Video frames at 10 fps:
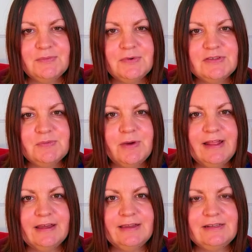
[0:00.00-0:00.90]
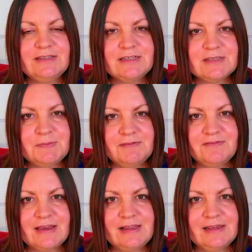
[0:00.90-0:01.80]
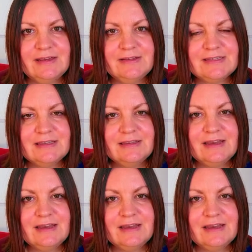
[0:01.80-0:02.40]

was when I'd just been furloughed,